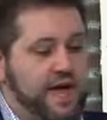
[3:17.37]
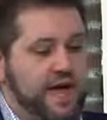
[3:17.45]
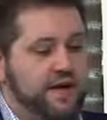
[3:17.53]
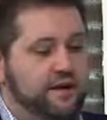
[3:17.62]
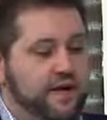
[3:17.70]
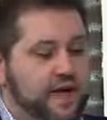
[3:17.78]

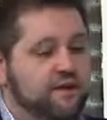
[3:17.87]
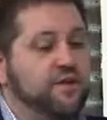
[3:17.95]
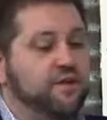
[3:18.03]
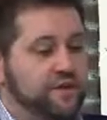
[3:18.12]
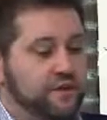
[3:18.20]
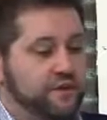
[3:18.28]
And
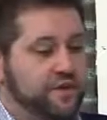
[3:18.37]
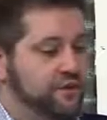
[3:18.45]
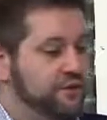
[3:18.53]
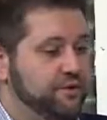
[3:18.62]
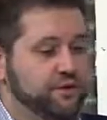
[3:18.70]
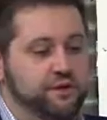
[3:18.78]
everything that we
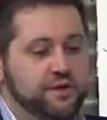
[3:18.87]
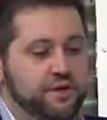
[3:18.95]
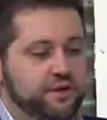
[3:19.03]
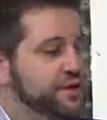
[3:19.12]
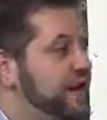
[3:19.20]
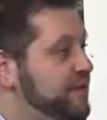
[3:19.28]
do,
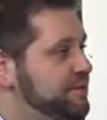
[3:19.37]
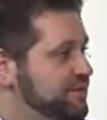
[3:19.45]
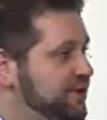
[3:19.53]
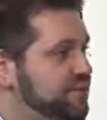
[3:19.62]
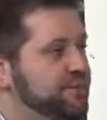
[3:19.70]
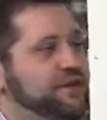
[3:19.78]
the names
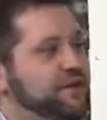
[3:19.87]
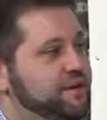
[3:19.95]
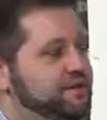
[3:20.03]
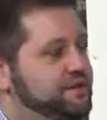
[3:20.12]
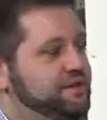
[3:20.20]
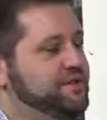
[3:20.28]
of our
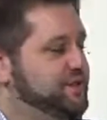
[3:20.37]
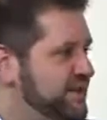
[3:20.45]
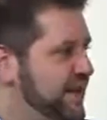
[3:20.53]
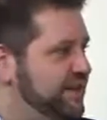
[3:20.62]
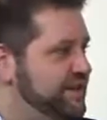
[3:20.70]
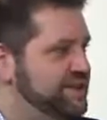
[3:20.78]
beers, the
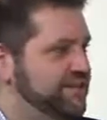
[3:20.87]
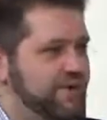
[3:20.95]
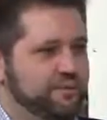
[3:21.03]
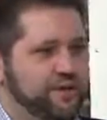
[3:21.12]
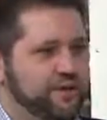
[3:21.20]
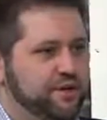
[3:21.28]
styles of
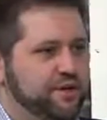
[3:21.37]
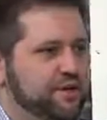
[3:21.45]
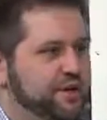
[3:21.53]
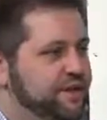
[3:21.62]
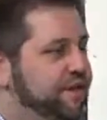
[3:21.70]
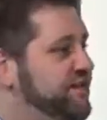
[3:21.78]
our
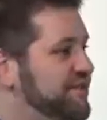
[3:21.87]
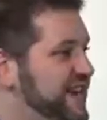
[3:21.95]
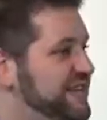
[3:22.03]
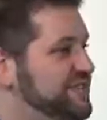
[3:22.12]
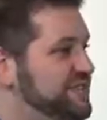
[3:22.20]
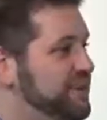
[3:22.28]
beer, the
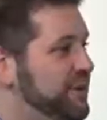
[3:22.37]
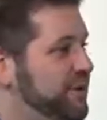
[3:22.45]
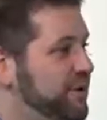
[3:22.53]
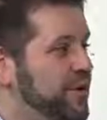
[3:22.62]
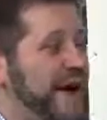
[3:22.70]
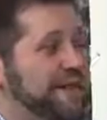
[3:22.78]
events that we
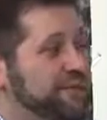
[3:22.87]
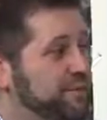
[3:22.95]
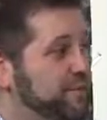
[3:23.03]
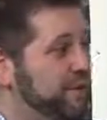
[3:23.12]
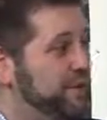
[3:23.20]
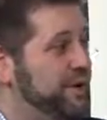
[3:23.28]
throw at the
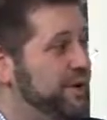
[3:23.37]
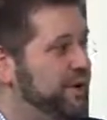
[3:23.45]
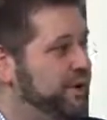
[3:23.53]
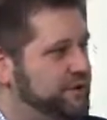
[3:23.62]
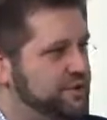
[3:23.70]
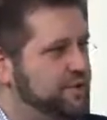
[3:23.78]
brewery
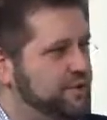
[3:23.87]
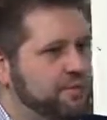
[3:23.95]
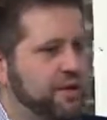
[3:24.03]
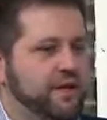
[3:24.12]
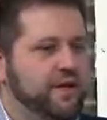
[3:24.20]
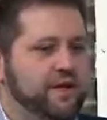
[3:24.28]
and also in the
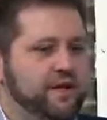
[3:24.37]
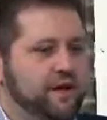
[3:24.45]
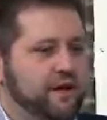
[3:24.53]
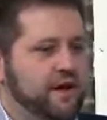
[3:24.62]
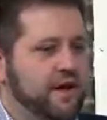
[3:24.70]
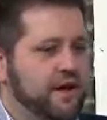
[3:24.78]
market,
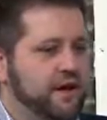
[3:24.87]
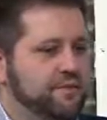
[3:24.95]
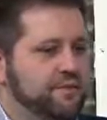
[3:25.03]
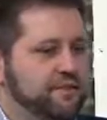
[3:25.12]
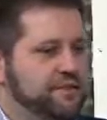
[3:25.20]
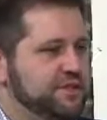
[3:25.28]

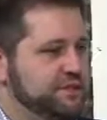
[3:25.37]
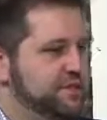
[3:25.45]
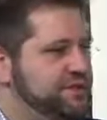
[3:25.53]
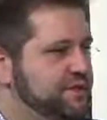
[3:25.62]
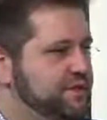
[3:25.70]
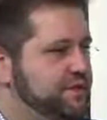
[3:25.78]
um, they're
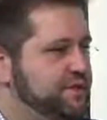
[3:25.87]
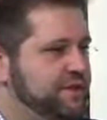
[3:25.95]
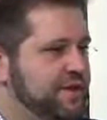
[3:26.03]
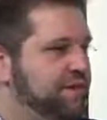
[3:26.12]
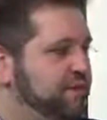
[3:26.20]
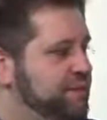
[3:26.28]
supposed to
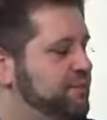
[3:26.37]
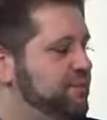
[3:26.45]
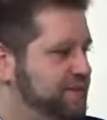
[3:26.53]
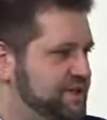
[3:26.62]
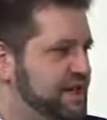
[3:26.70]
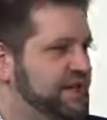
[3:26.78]
get
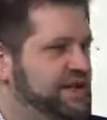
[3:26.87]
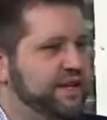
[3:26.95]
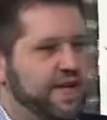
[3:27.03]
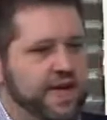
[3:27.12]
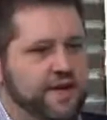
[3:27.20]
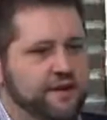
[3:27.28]
people
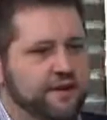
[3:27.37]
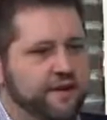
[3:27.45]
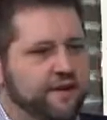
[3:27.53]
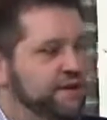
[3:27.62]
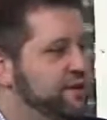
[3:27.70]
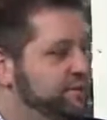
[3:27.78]
excited. And,
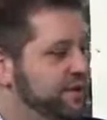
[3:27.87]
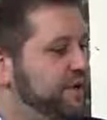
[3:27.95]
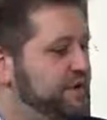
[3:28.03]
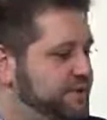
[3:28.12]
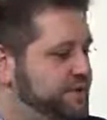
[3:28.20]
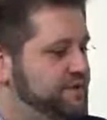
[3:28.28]
you know,
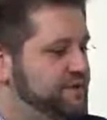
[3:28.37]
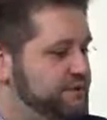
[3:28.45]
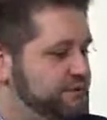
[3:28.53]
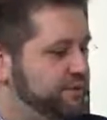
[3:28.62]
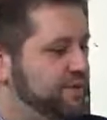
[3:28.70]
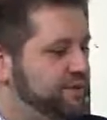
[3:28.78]
beer isn't
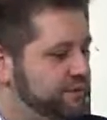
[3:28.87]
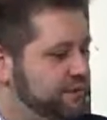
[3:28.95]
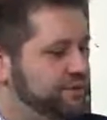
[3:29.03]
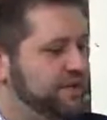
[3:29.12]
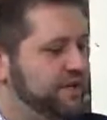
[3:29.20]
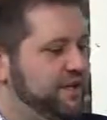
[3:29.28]
supposed
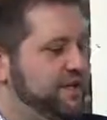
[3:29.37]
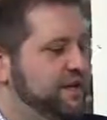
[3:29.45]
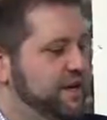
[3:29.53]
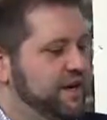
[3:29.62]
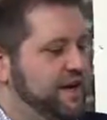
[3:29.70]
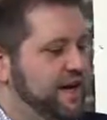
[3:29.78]
to be
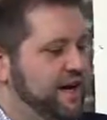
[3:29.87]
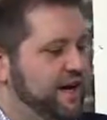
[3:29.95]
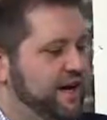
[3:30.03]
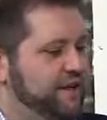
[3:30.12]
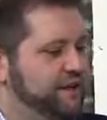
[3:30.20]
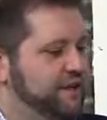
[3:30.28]

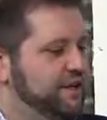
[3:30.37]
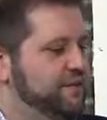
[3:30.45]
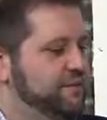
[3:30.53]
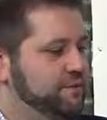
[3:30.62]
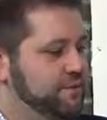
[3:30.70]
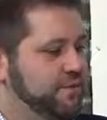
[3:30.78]
uh, you
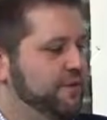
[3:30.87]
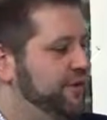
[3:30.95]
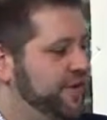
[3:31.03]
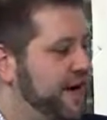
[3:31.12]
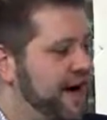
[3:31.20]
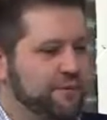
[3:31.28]
know,
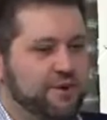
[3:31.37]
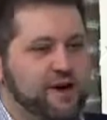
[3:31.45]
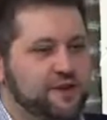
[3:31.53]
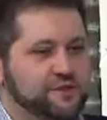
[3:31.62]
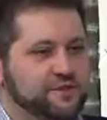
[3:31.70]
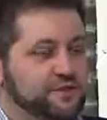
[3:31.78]
really
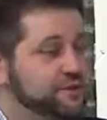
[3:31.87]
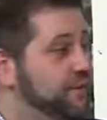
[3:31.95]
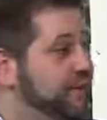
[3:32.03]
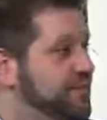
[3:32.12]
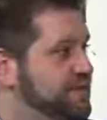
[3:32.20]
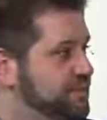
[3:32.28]
highbrow and
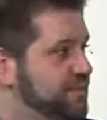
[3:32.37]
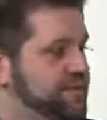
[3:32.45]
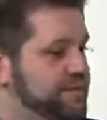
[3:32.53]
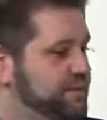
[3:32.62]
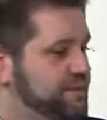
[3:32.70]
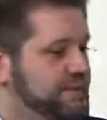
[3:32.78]
snooty. It's
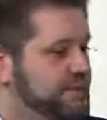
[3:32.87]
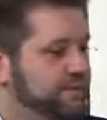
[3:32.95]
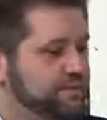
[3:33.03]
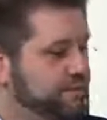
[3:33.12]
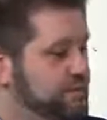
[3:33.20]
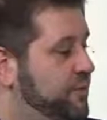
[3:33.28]
supposed to
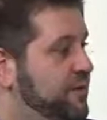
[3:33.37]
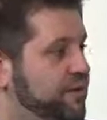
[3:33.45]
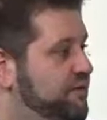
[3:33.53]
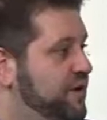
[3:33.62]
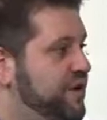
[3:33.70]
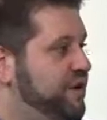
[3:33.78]
be really
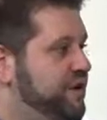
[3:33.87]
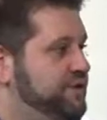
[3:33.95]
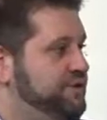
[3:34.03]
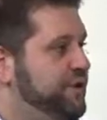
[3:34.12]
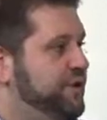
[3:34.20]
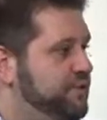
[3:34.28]
fun and
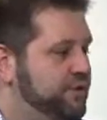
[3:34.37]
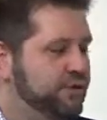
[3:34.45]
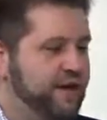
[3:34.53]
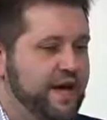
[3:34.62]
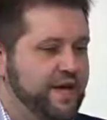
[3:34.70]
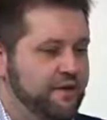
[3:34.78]
enjoyable.
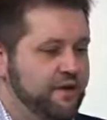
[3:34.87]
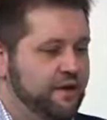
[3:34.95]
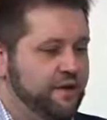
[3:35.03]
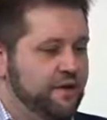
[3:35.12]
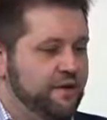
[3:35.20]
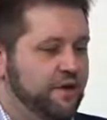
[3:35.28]
And,
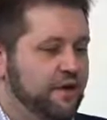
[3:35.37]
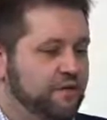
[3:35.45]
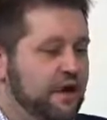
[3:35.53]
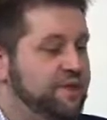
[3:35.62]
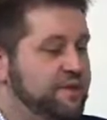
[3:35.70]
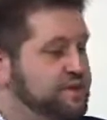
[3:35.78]
you know,
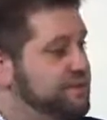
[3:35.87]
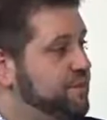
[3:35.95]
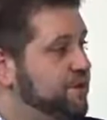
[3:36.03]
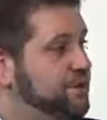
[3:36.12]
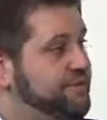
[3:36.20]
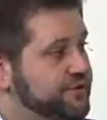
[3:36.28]
my business
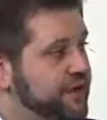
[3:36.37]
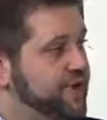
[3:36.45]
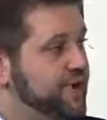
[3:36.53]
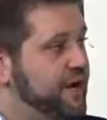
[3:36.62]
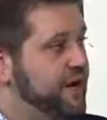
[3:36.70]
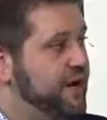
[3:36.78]
partner
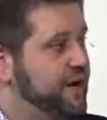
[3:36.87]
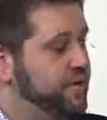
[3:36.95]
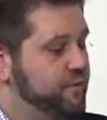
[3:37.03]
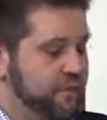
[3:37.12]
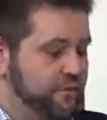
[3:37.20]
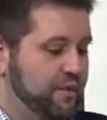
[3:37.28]
Trevor and I,
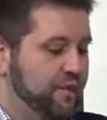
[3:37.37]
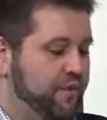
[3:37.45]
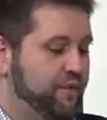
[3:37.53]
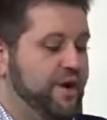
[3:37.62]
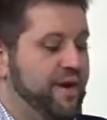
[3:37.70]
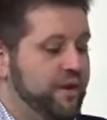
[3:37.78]
when we were
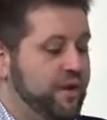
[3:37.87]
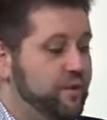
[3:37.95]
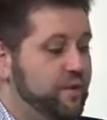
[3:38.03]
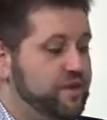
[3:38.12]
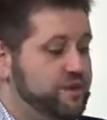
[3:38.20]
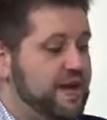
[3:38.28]
creating
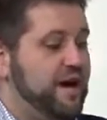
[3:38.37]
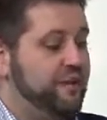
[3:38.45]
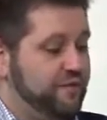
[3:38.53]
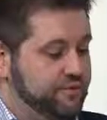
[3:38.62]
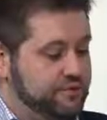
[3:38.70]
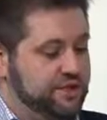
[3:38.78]
what is now
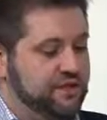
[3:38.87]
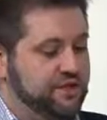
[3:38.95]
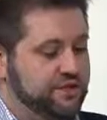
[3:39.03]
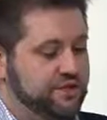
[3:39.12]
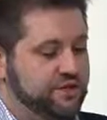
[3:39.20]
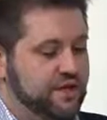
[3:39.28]
Evil
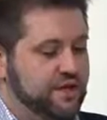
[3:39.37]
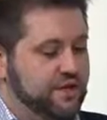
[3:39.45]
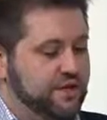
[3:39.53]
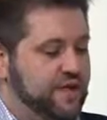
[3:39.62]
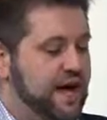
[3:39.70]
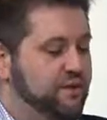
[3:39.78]
Genius,
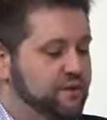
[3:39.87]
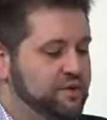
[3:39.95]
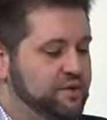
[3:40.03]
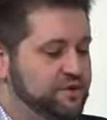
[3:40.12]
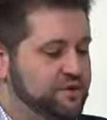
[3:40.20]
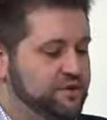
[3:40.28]
that
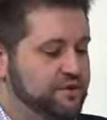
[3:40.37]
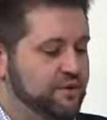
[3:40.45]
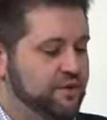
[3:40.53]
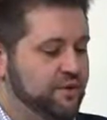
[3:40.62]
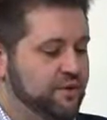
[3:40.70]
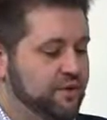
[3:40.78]
was,
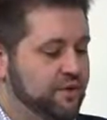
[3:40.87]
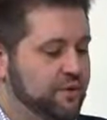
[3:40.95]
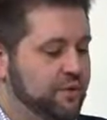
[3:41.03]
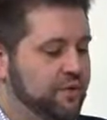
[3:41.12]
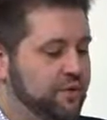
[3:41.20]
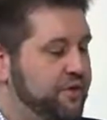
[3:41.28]
you know, a
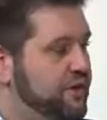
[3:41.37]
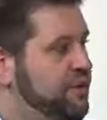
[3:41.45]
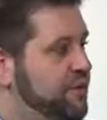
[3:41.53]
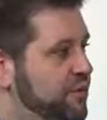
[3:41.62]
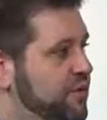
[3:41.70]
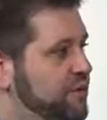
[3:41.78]
real thing that
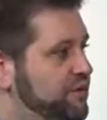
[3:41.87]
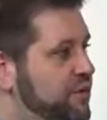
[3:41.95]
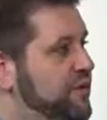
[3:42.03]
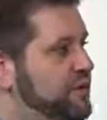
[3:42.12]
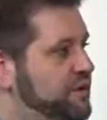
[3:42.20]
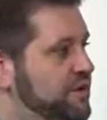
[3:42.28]
we wanted to
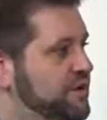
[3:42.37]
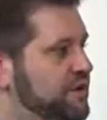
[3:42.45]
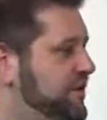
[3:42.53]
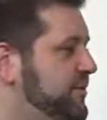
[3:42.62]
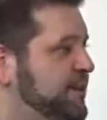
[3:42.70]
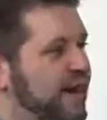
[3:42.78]
focus on.
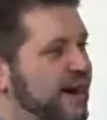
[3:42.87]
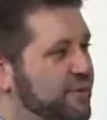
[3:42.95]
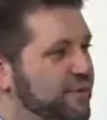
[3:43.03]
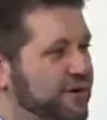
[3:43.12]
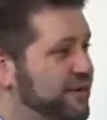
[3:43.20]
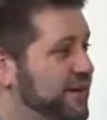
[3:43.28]
It's like, would I
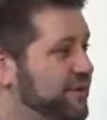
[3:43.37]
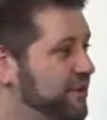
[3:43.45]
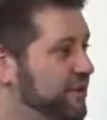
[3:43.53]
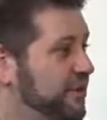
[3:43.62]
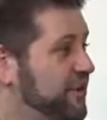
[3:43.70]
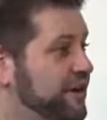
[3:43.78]
want to come to
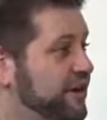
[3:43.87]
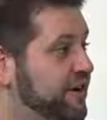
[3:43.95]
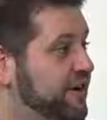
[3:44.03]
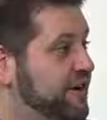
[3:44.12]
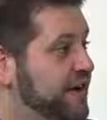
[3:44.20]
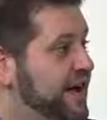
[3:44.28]
work here?